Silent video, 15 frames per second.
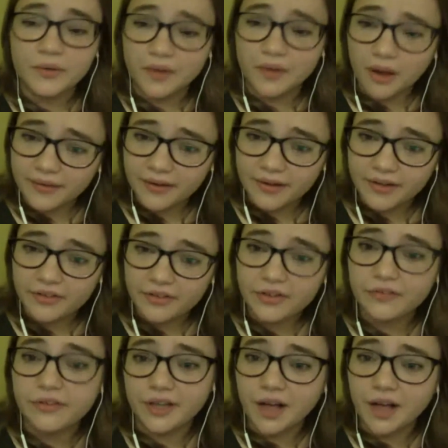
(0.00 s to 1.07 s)
who was always
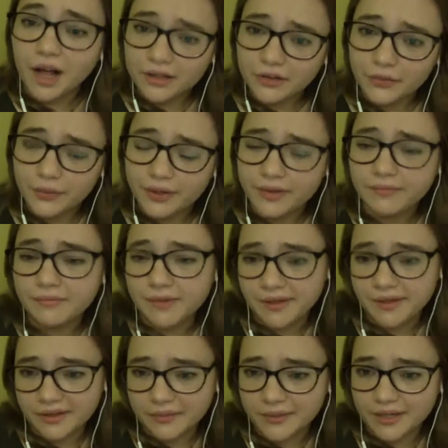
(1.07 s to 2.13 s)
auditioning for the college one,
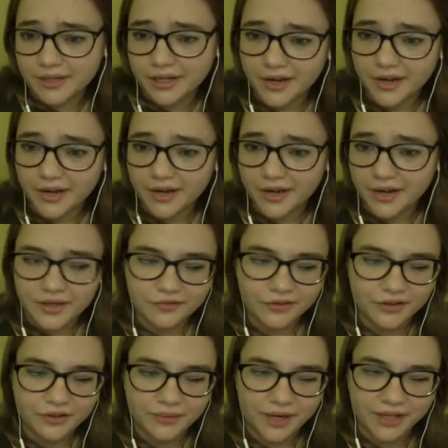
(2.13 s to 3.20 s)
and then when he
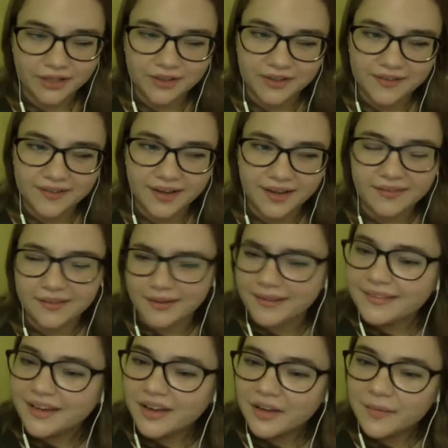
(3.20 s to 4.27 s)
graduated, for the regular
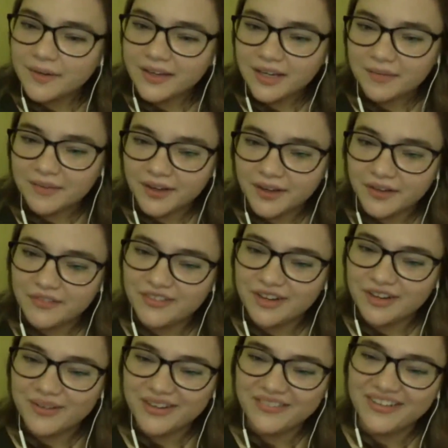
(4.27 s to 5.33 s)
test. So that's how I became the kind of